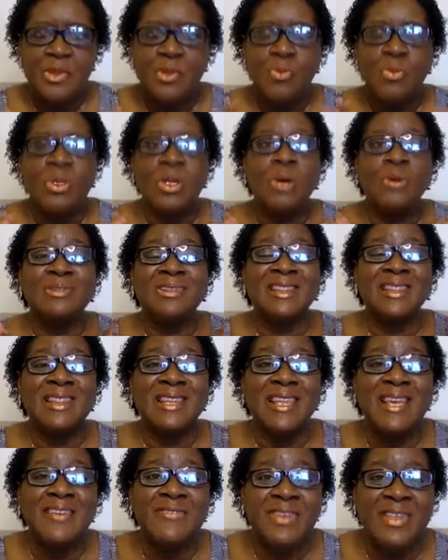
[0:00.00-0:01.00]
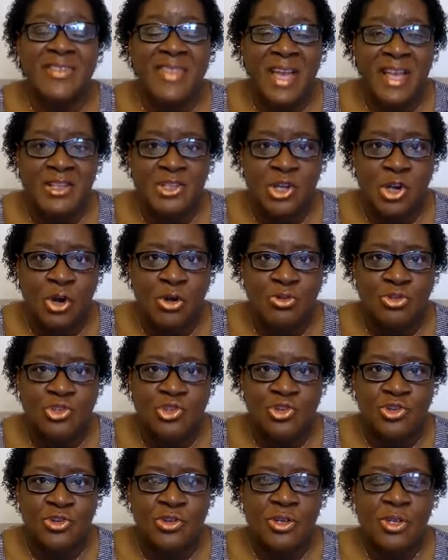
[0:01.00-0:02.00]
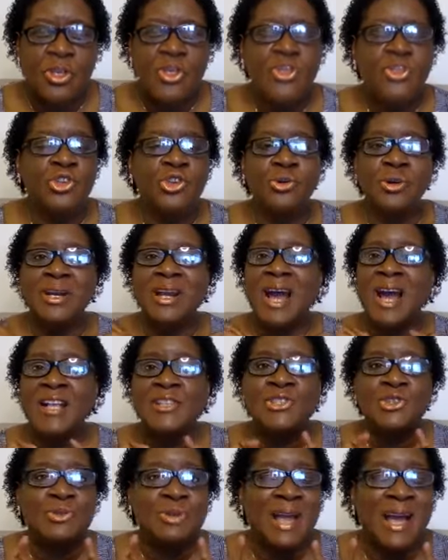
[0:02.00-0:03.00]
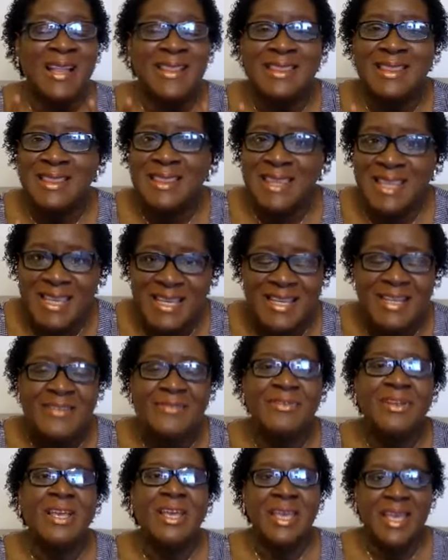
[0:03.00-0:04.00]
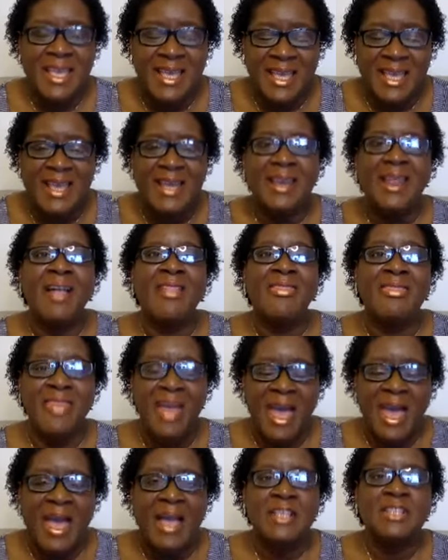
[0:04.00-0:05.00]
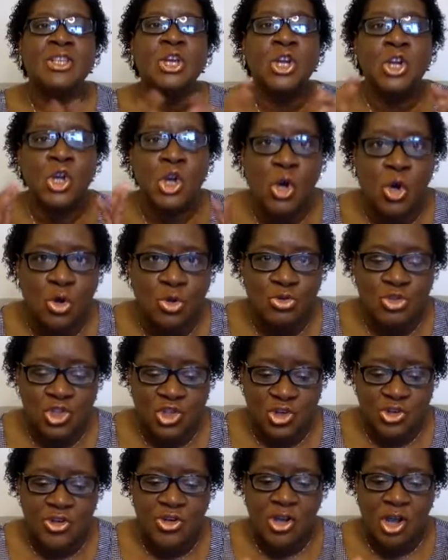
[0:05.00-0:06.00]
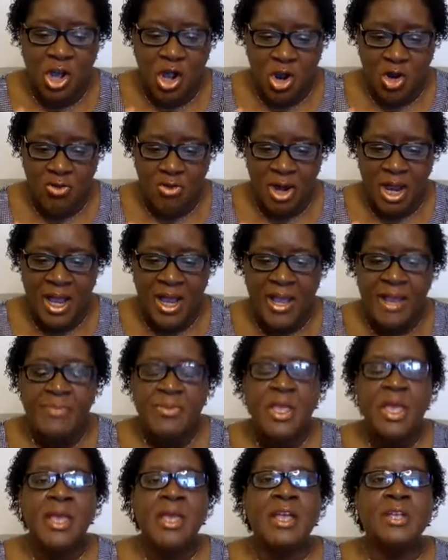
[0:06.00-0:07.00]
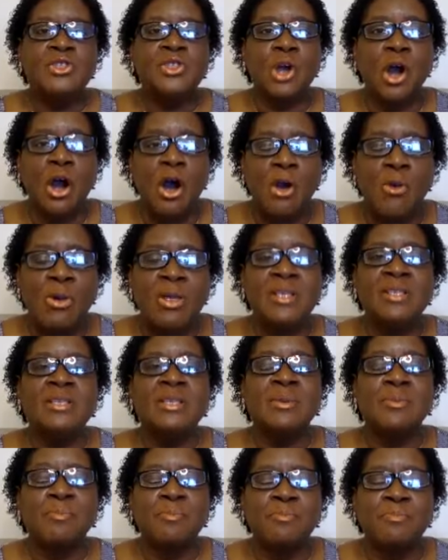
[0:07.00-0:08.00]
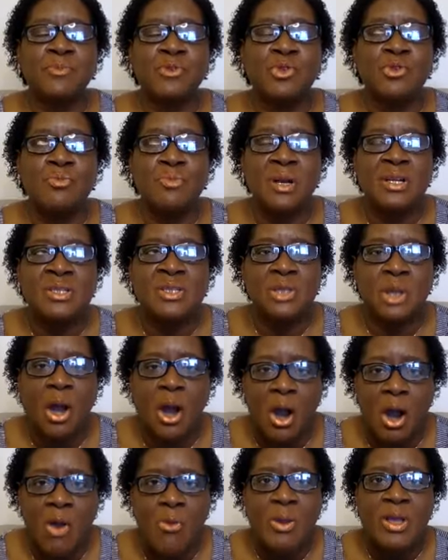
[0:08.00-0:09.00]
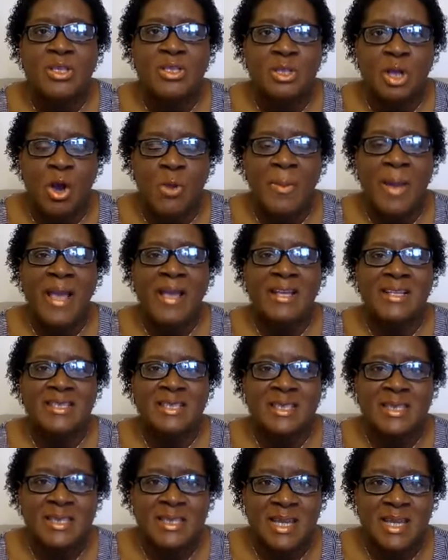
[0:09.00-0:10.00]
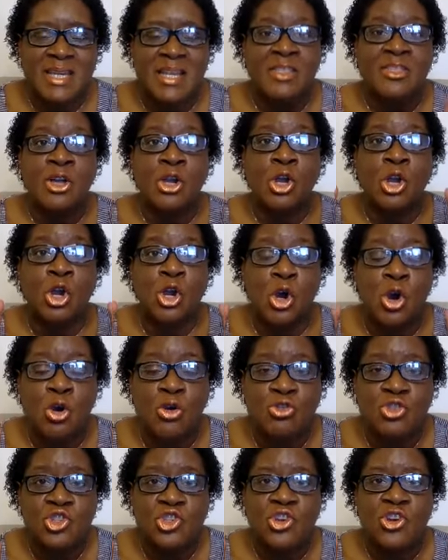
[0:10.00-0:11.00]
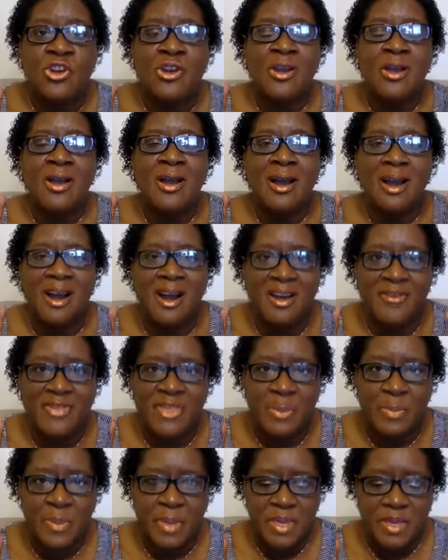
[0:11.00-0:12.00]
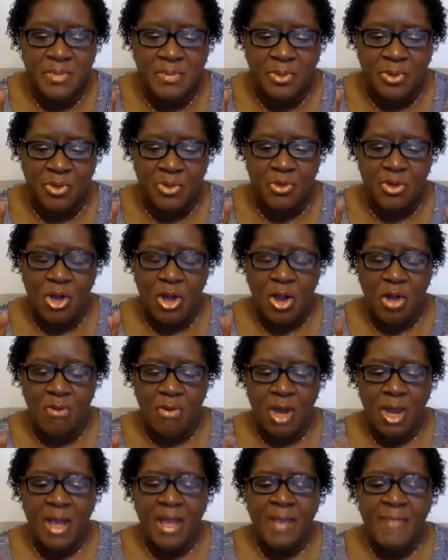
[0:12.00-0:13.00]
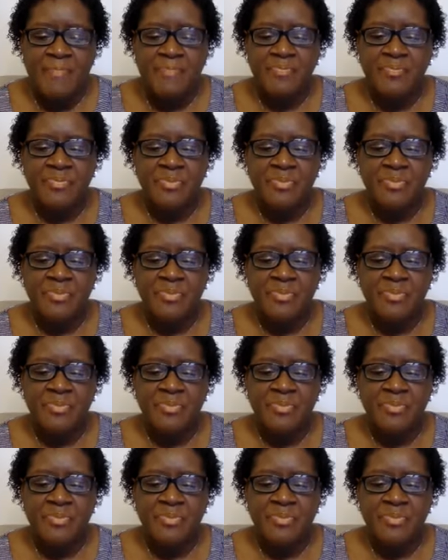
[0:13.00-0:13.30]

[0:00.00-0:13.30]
We don't live in that culture. You and I do not live in that culture, all right? It's always, you must always go back and study the culture of the people, all right?